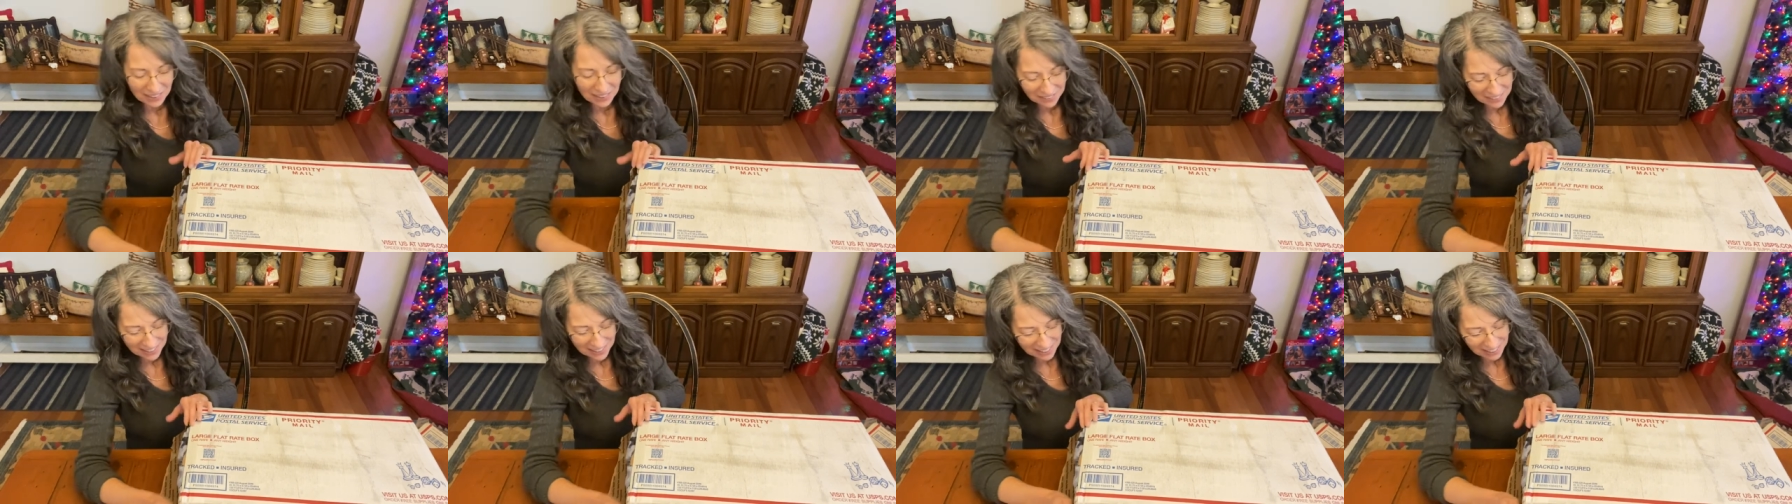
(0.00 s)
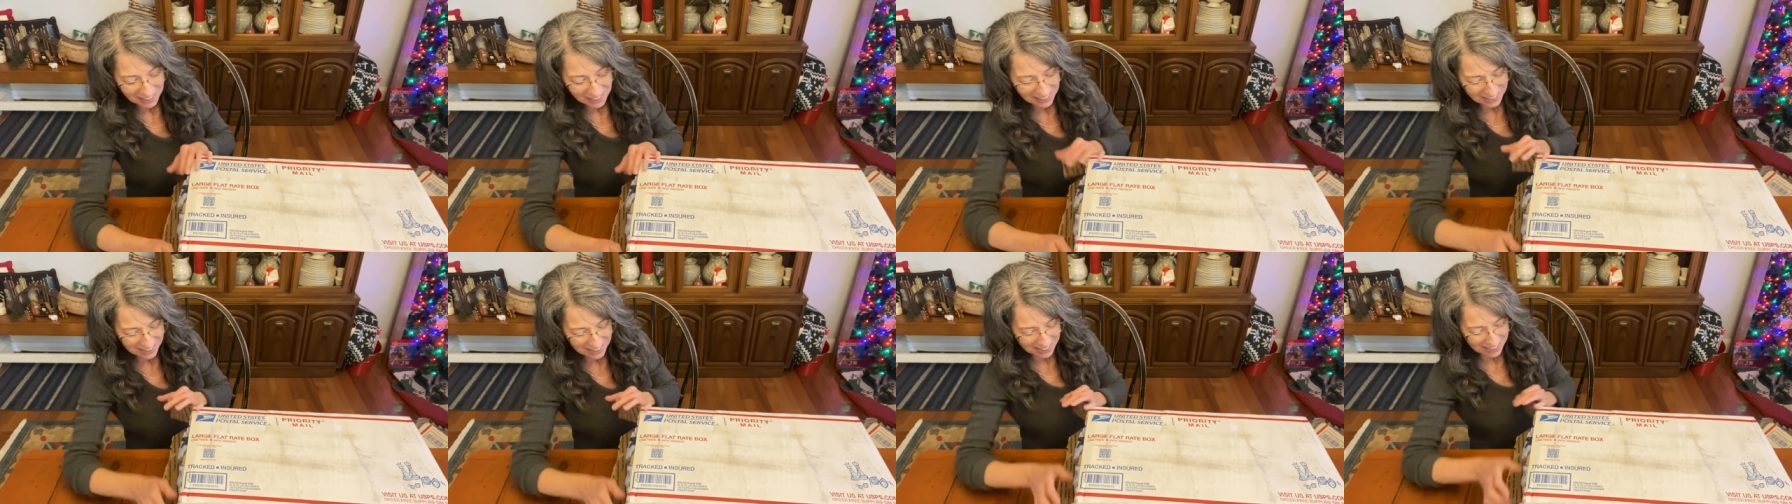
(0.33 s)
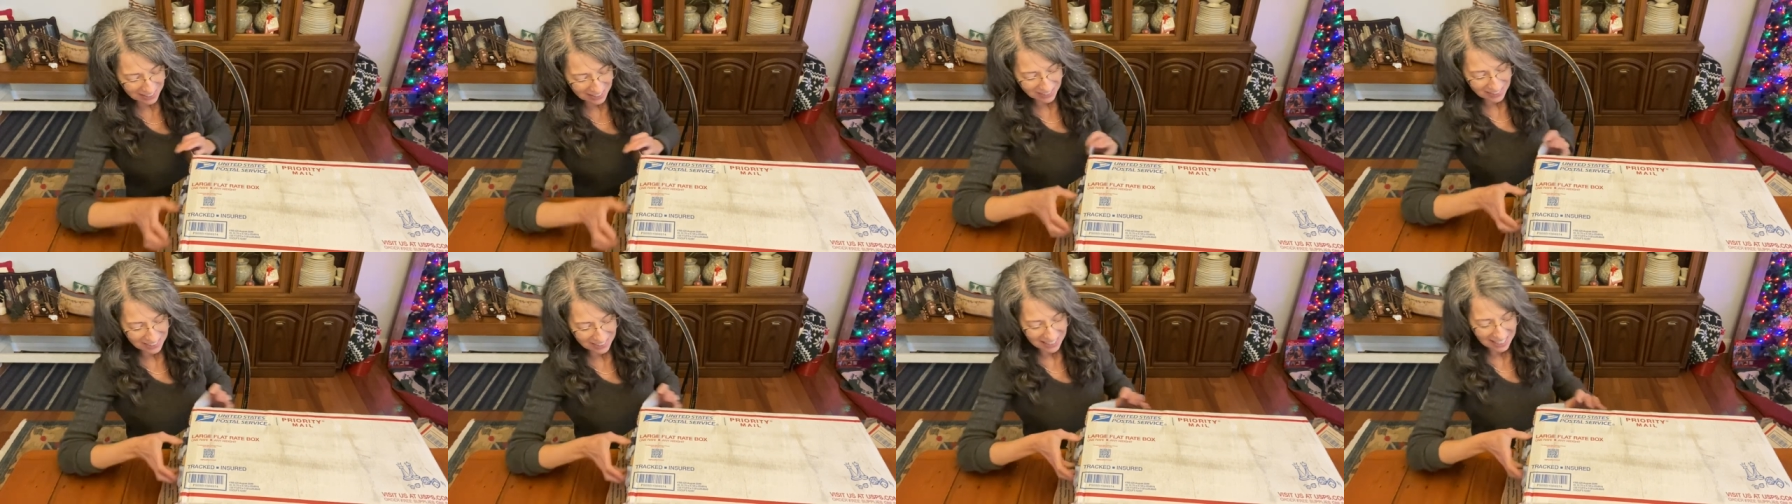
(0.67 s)
fingers
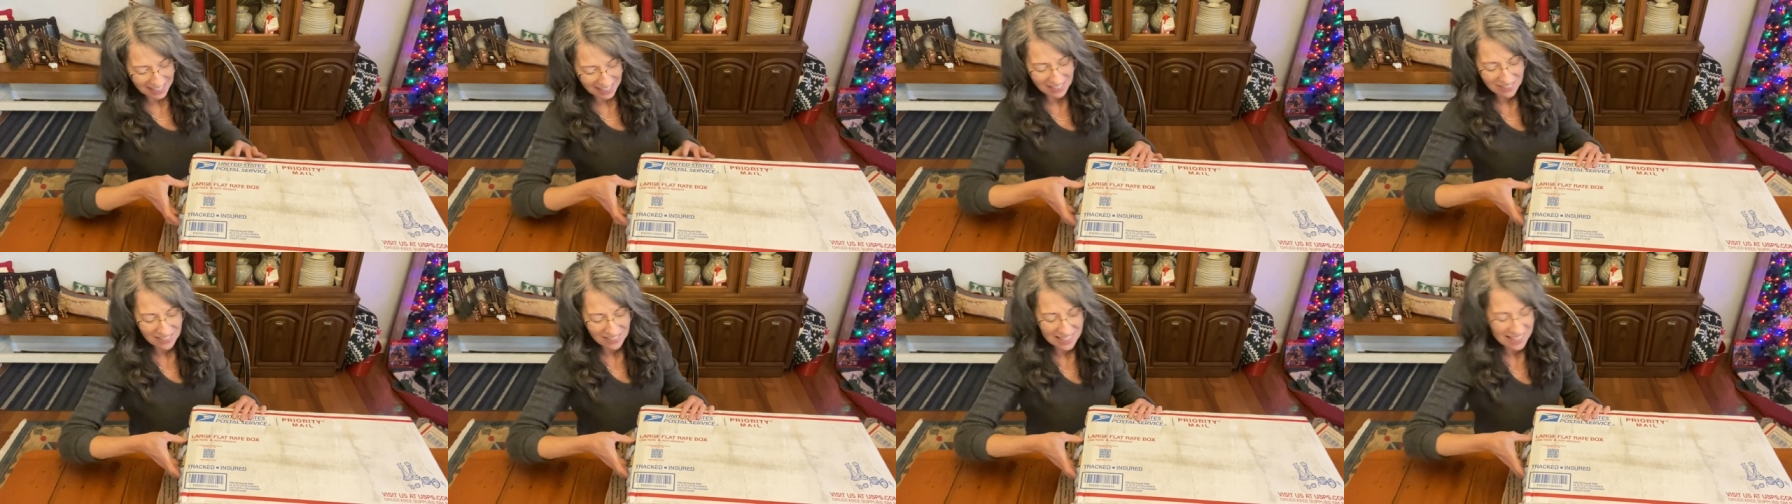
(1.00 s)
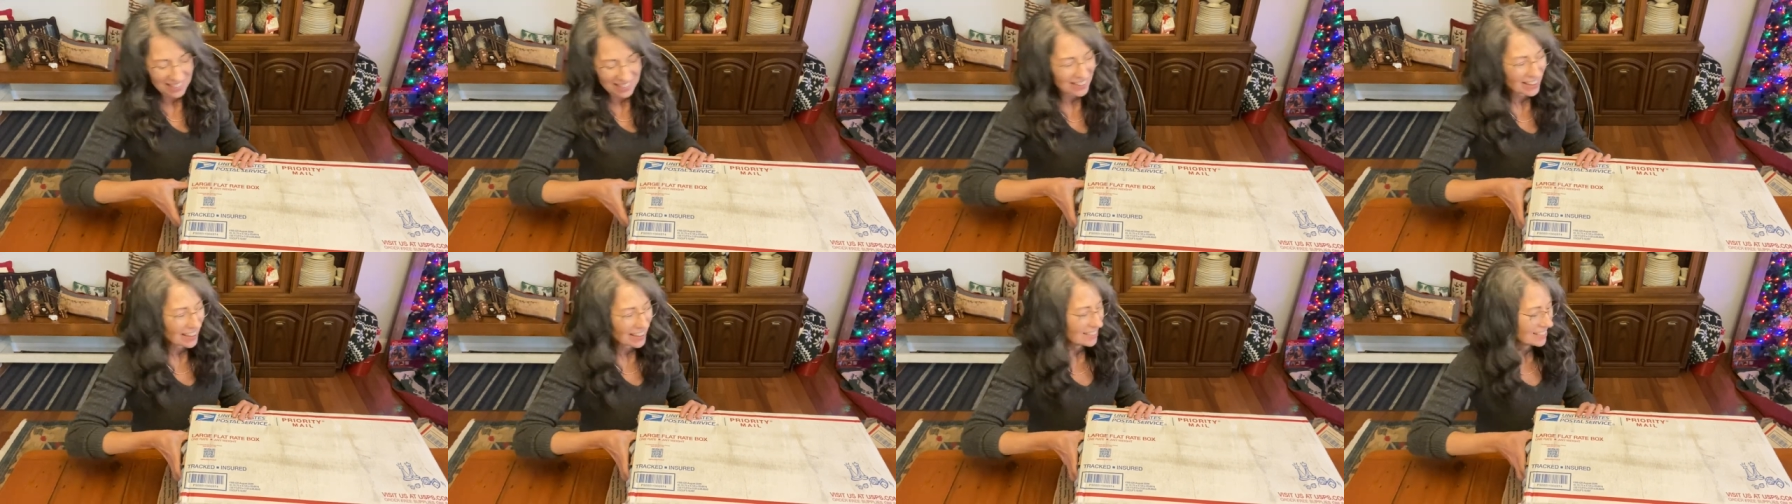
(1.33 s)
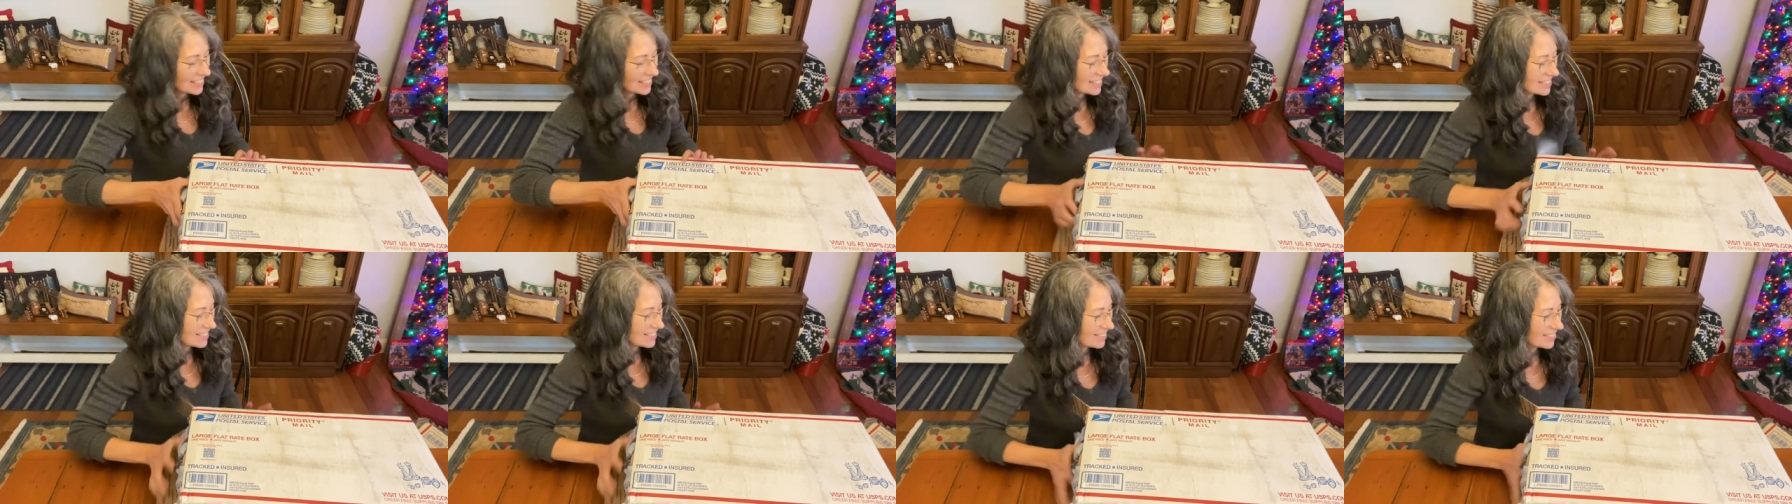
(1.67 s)
sometimes, so that
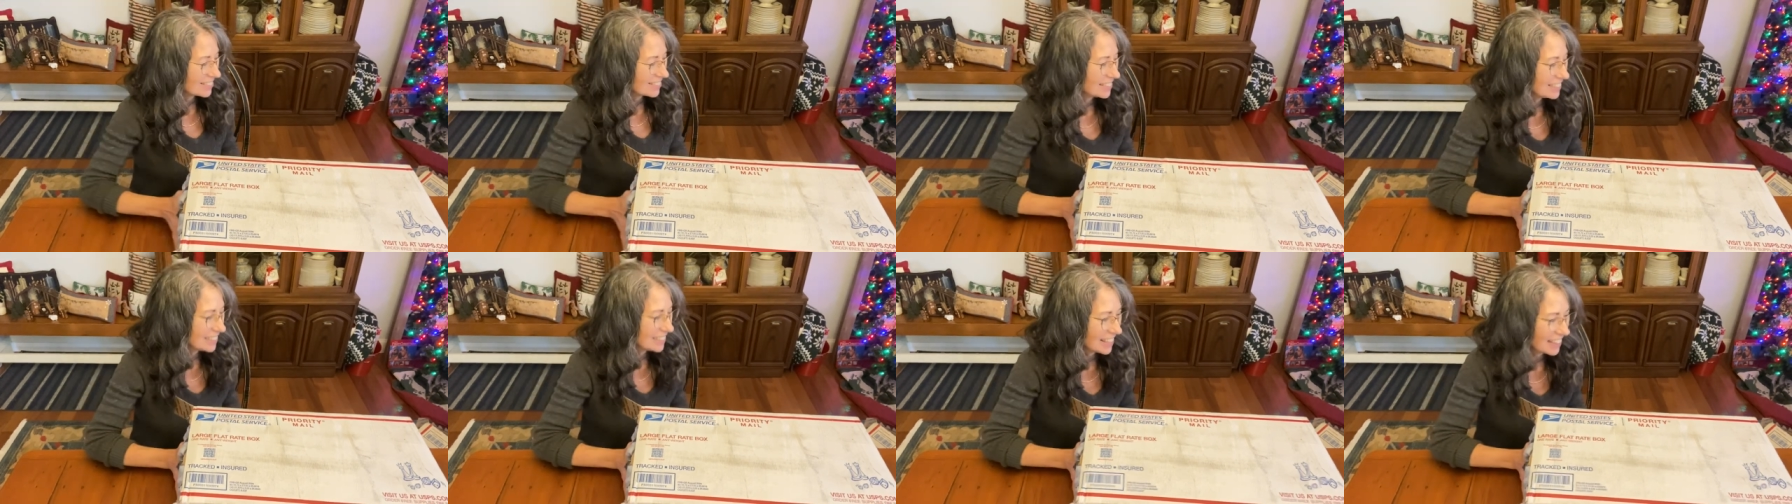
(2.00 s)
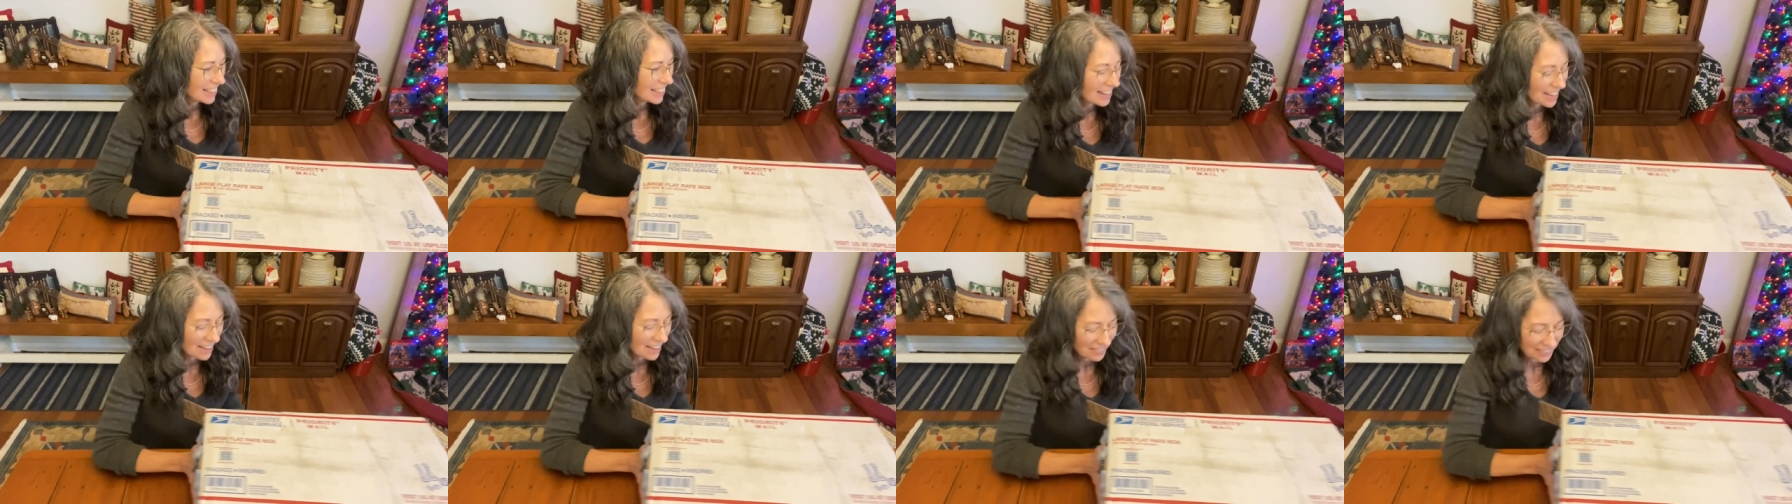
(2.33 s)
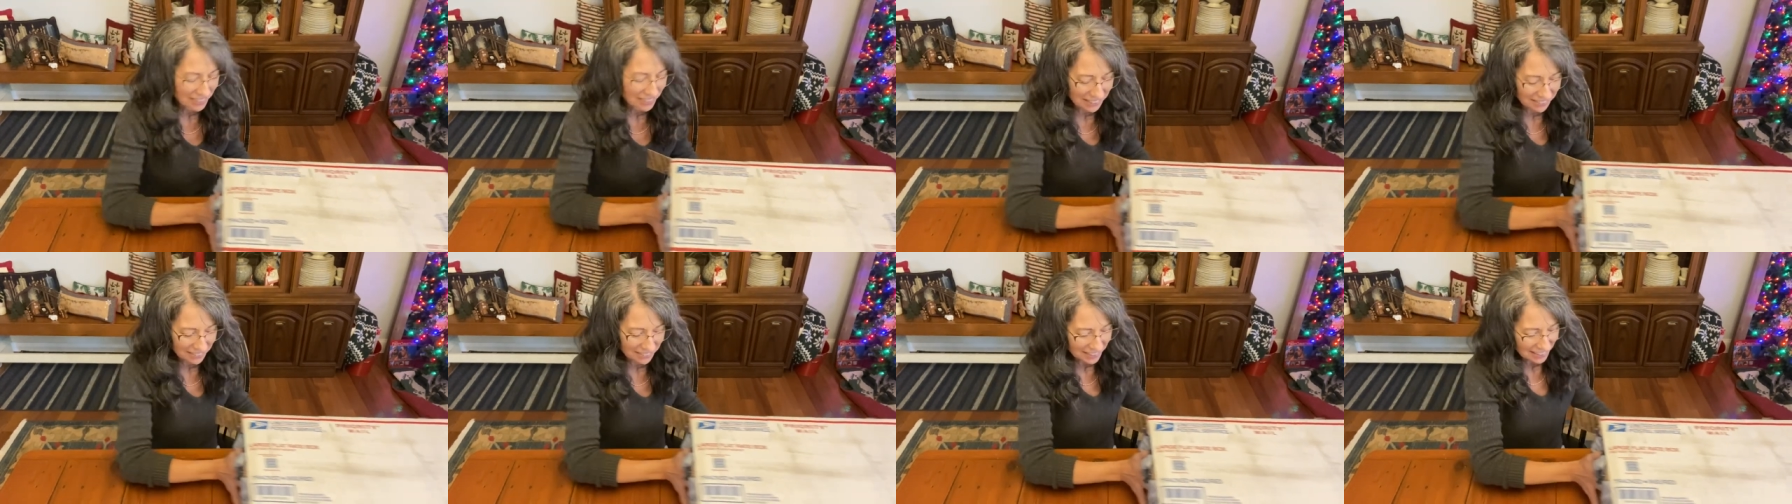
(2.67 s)
was really thoughtful
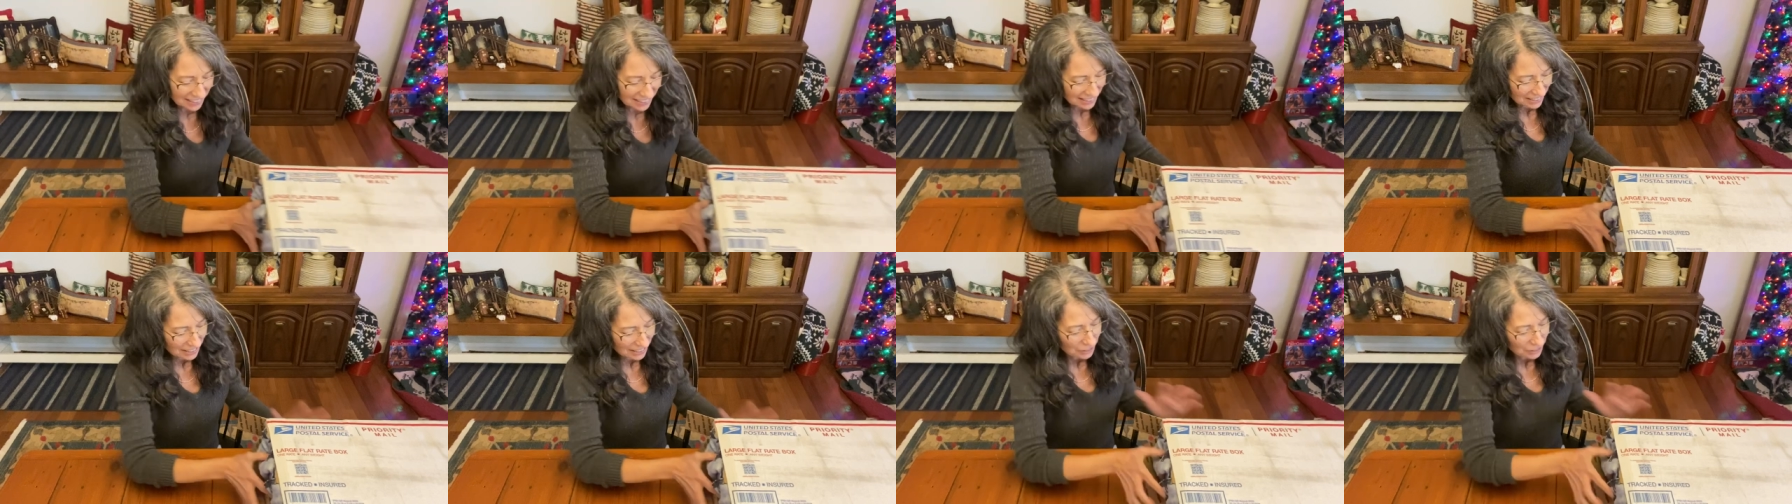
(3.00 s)
of her.